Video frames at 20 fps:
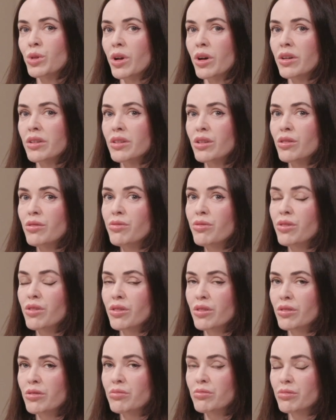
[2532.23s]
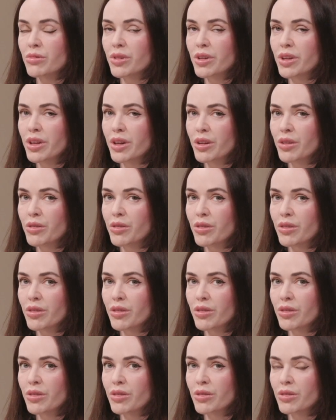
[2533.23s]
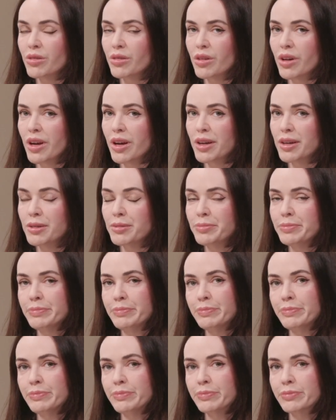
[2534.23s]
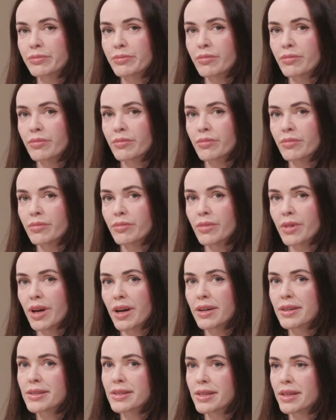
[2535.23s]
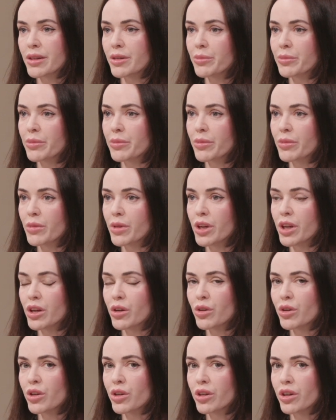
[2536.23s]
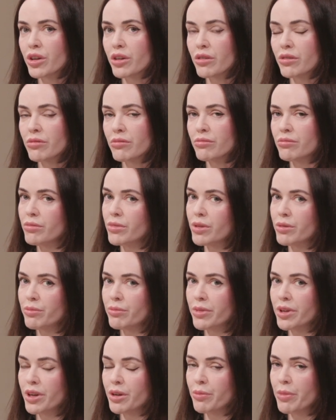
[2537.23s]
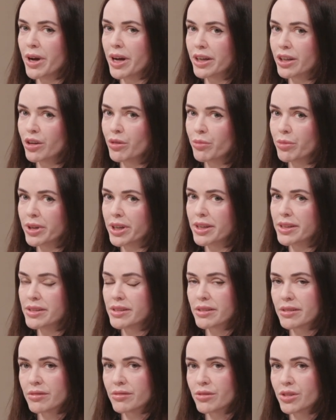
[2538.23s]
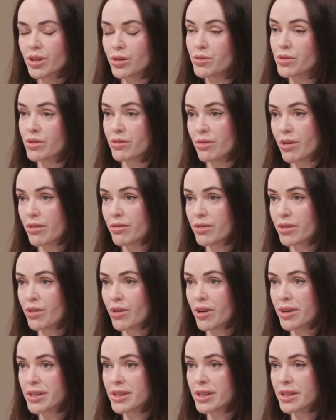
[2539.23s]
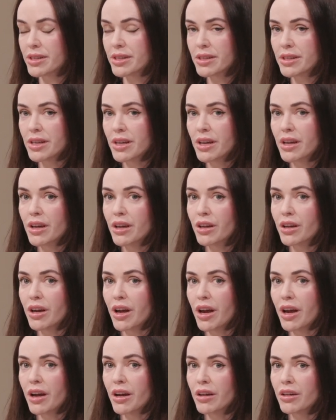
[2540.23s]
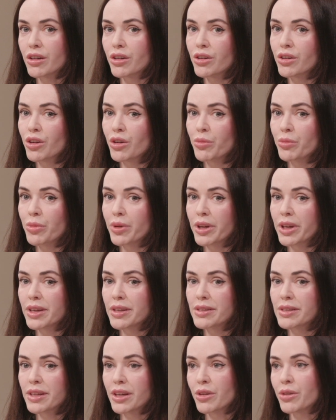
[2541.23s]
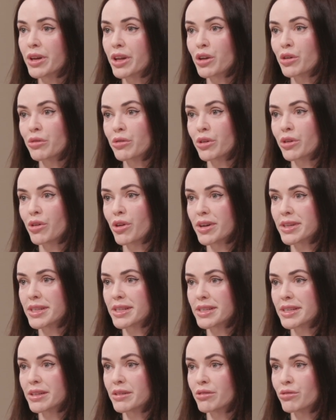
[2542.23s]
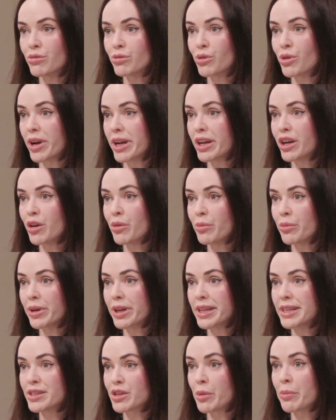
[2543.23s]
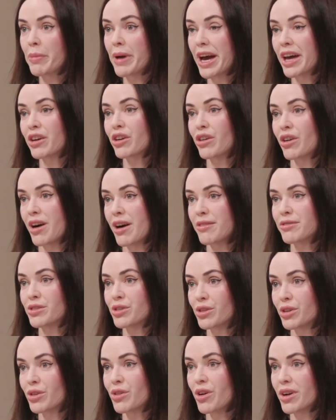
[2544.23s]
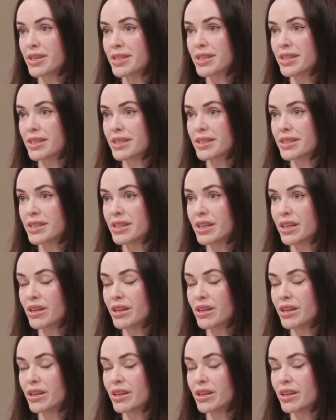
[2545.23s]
Well, I love the, you know, the axiom, you know, good, you know, bad companies don't survive a crisis. Good companies, you know, get over a crisis, and great companies are better after a crisis,